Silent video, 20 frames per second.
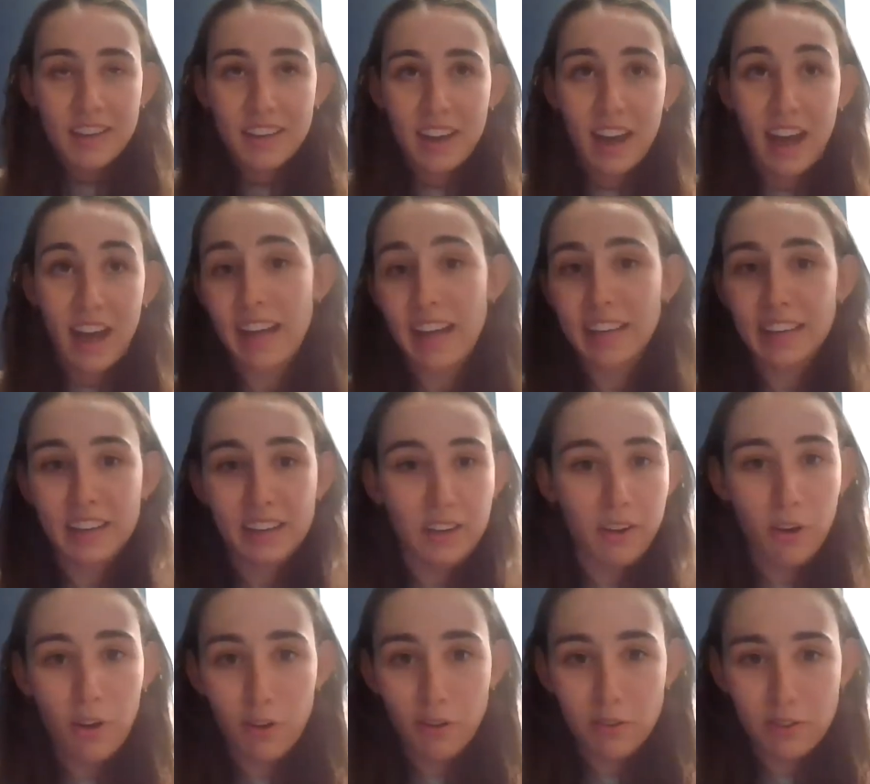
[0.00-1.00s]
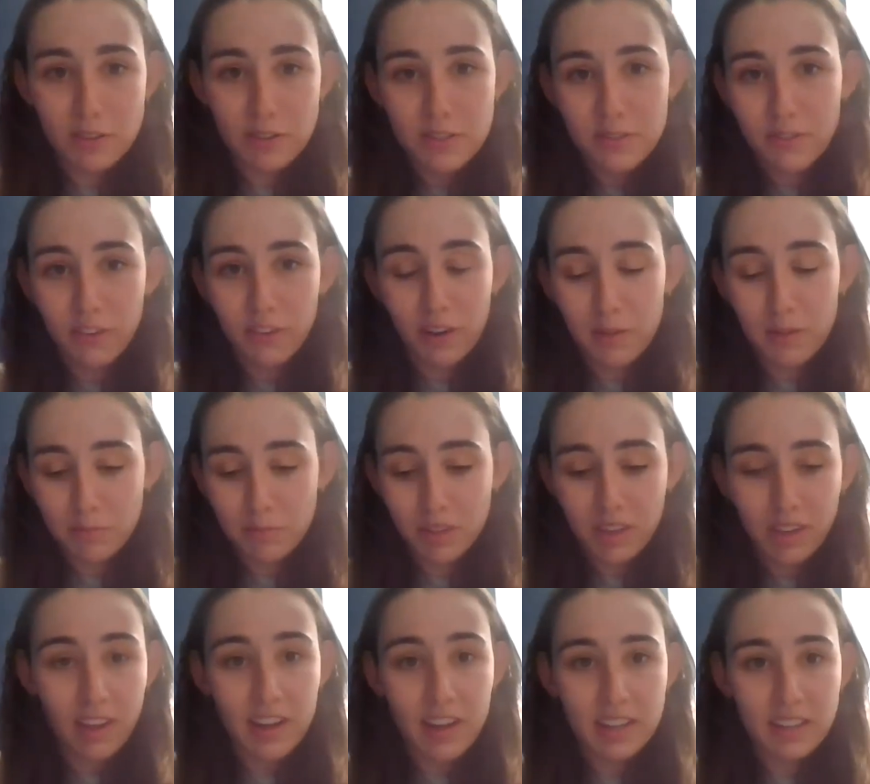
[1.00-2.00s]
I get calls from
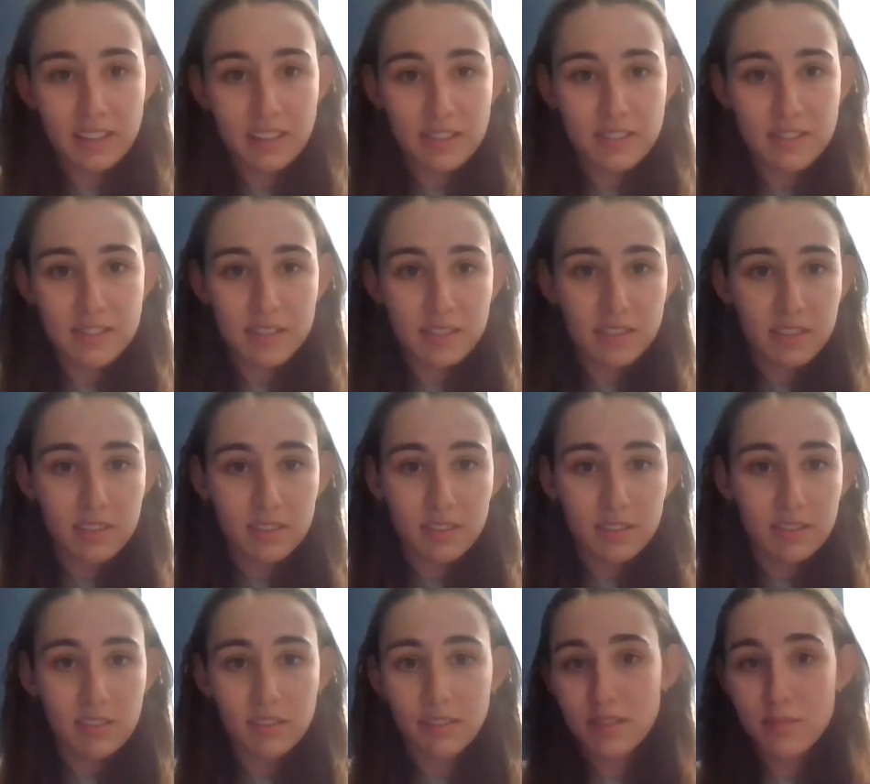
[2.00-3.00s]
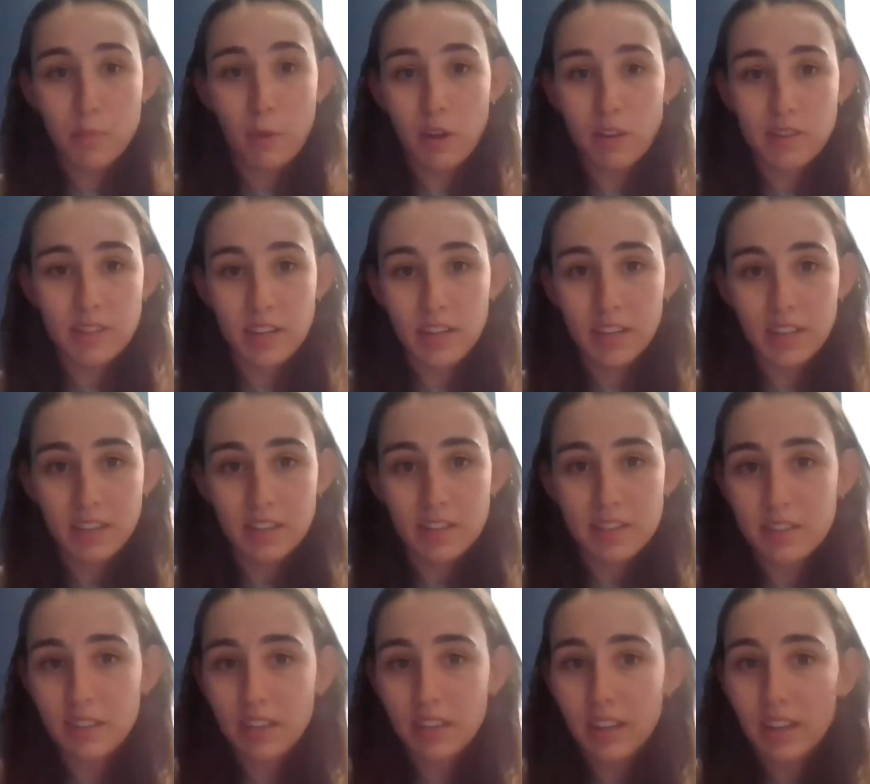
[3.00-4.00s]
clients
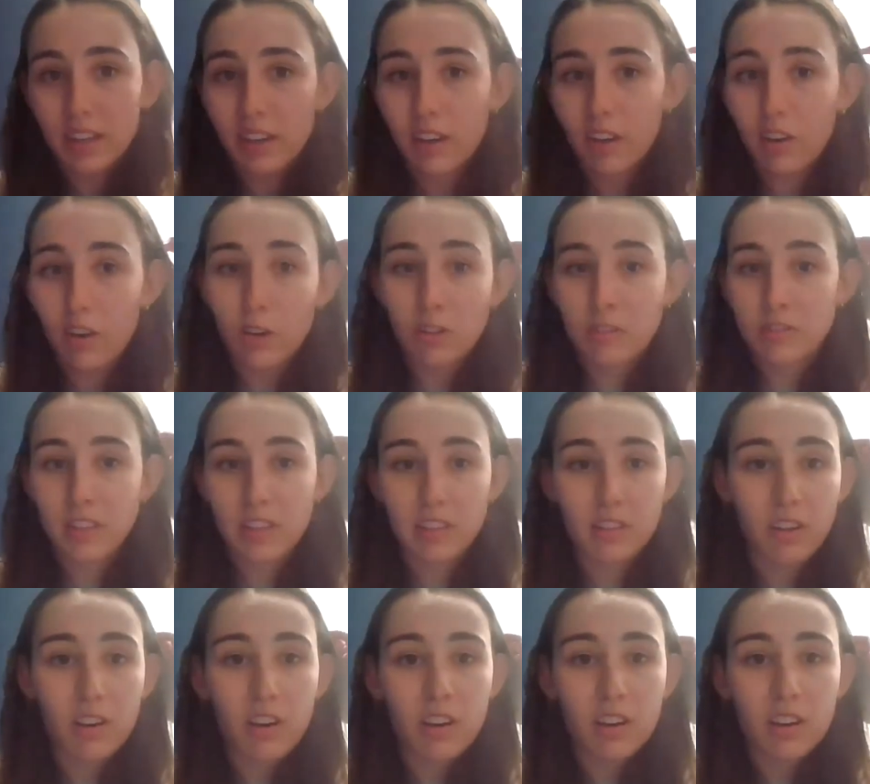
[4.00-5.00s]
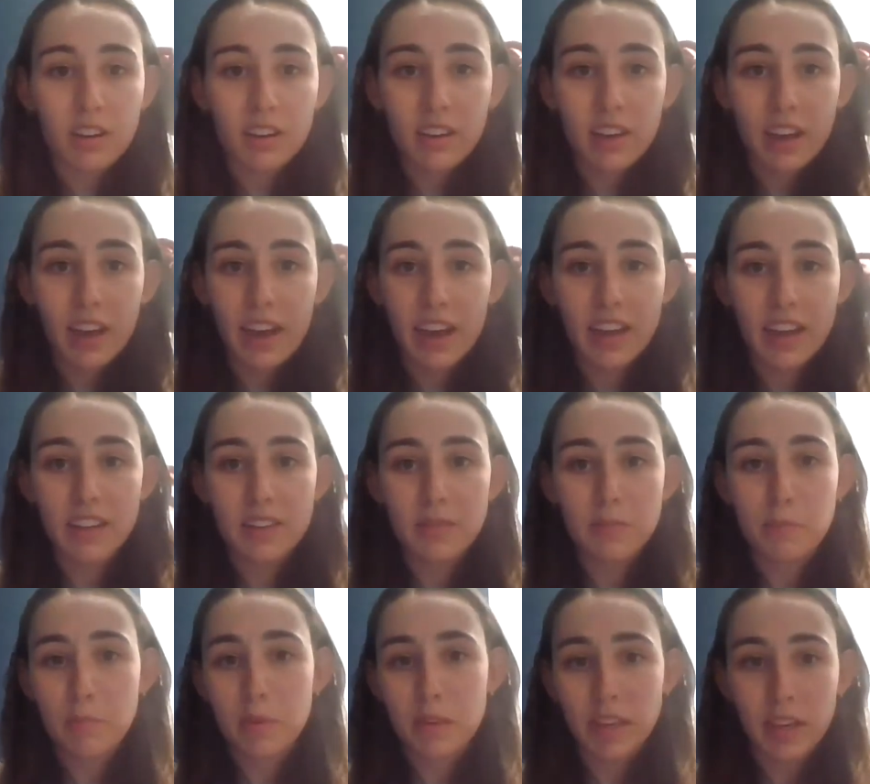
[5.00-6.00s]
spontaneously all day long,
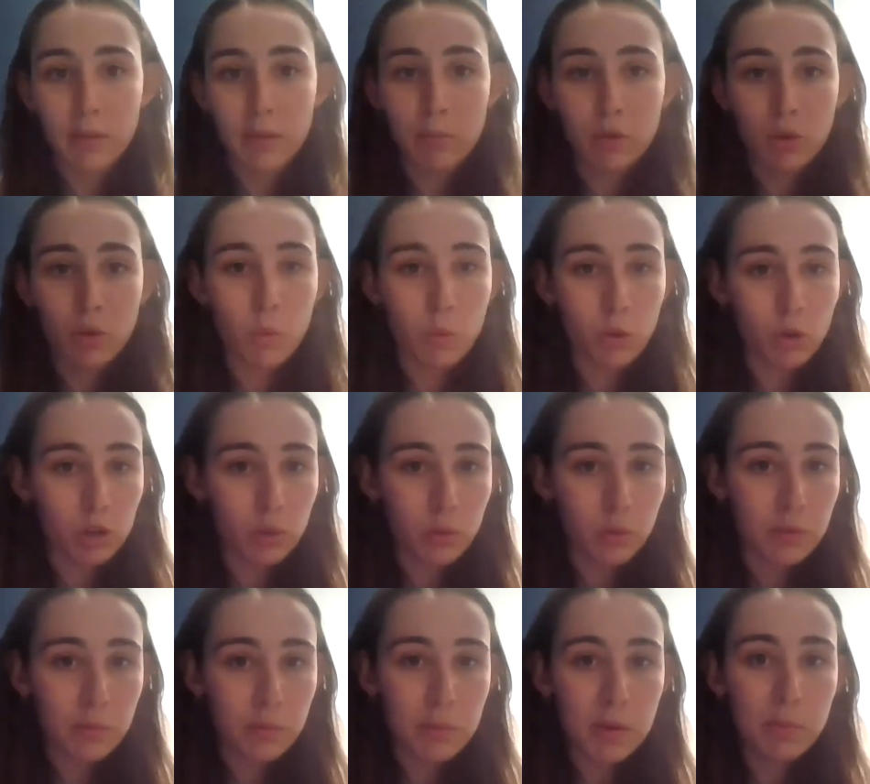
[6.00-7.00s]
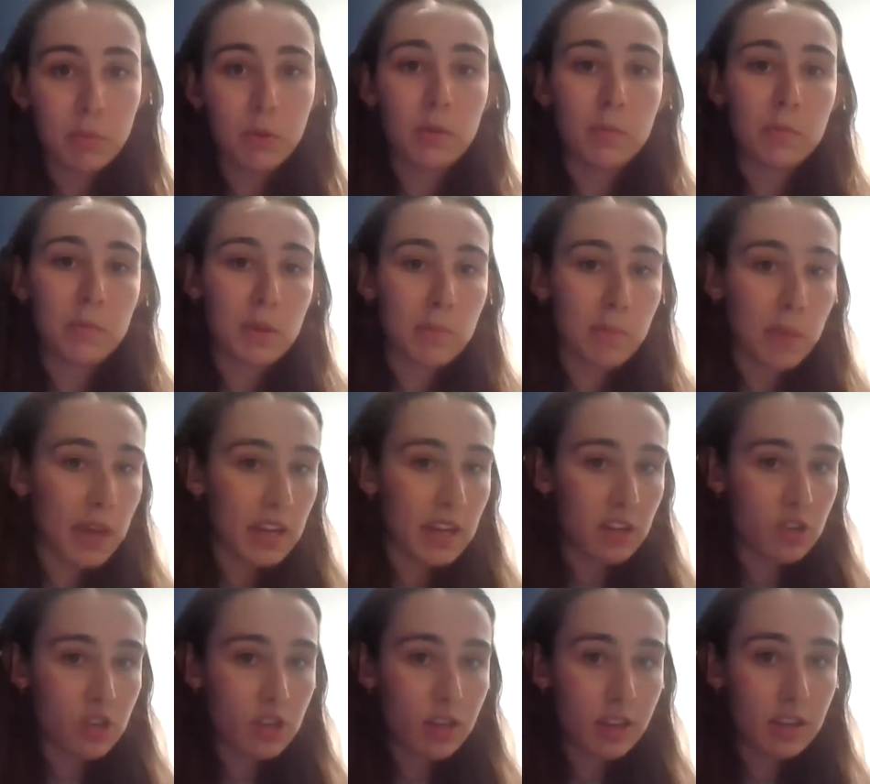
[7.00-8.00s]
and being able to work with people and be
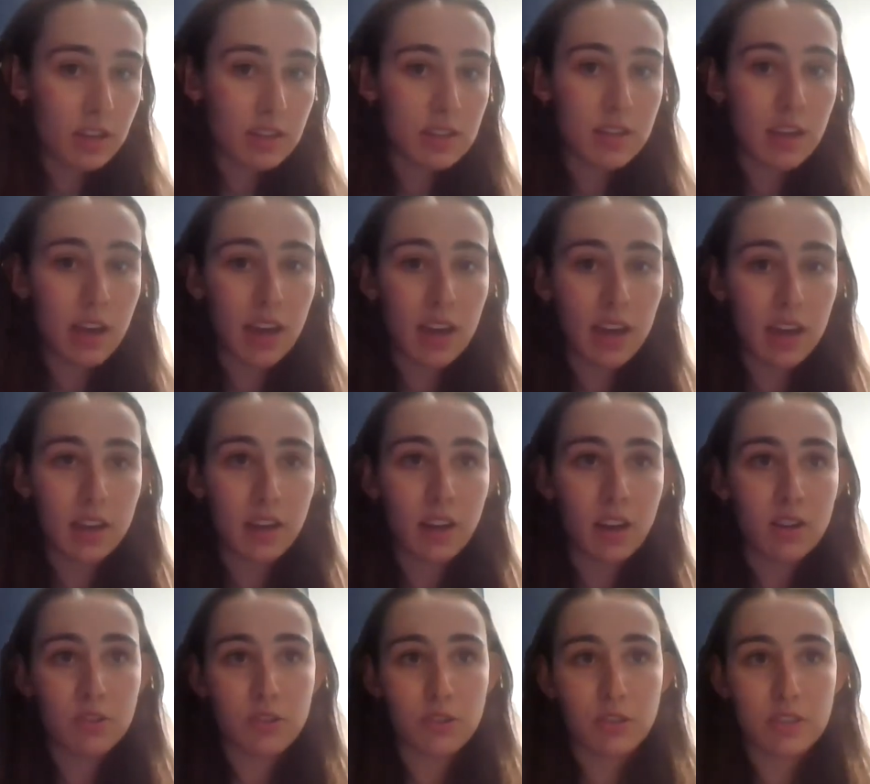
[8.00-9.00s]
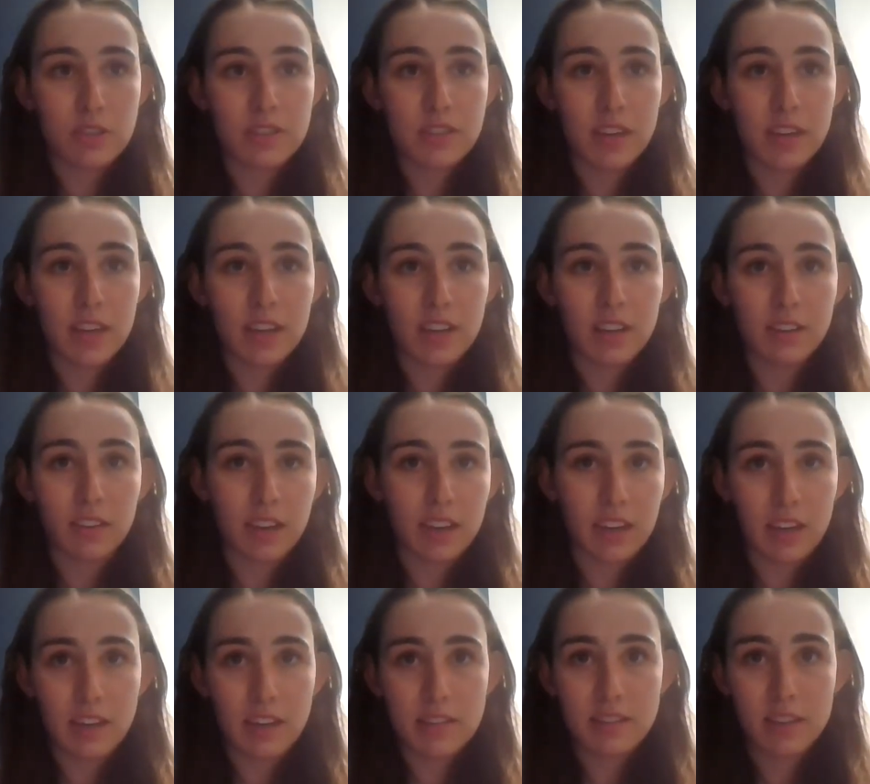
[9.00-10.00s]
patient and understand, like
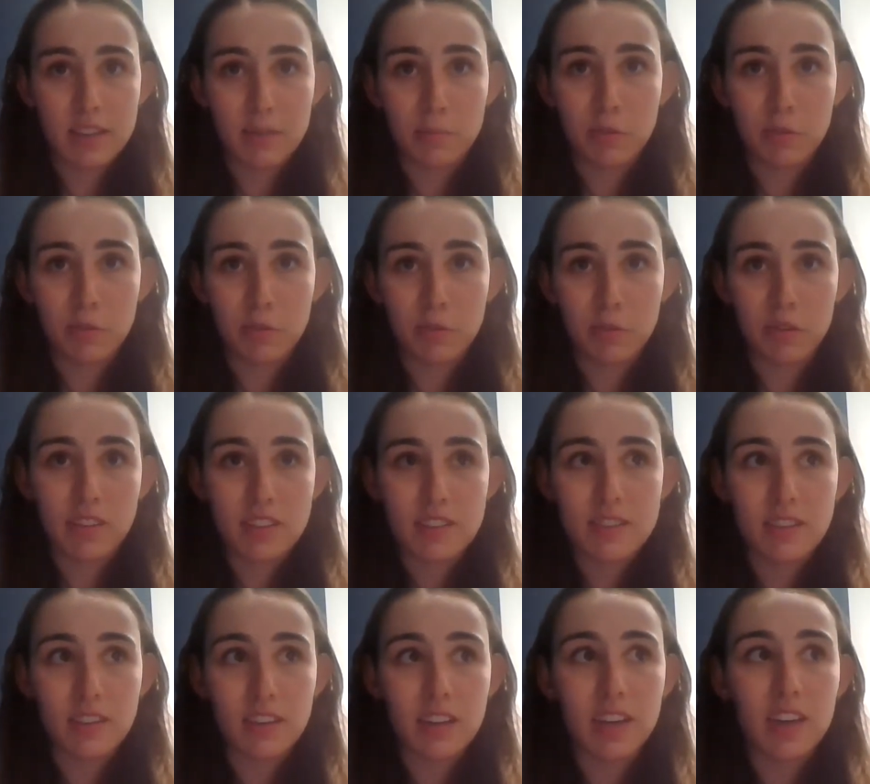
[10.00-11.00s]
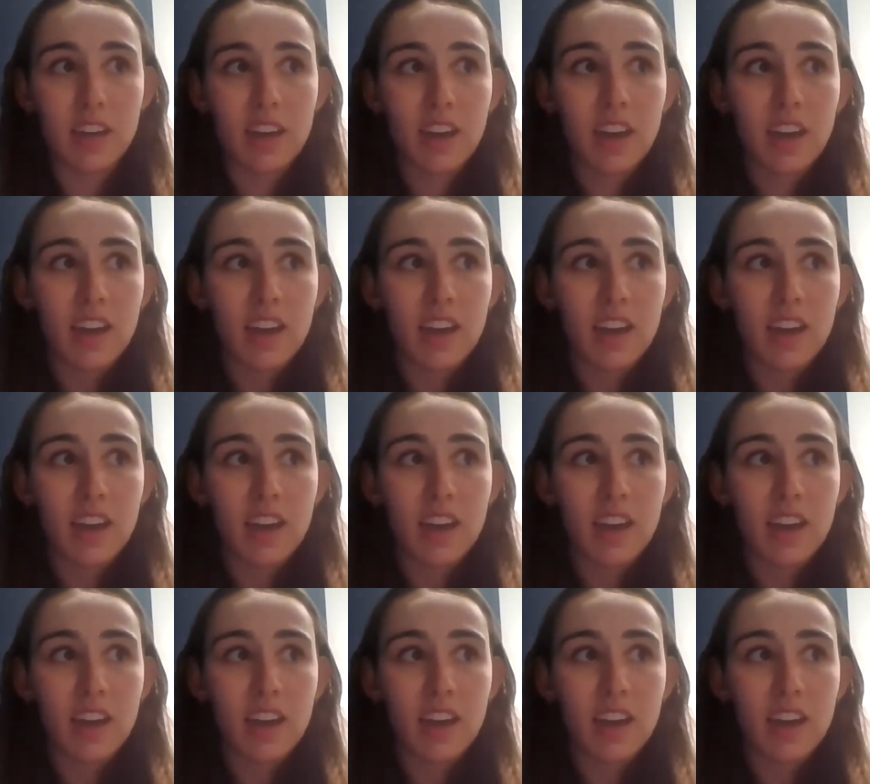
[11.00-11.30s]
I said previously,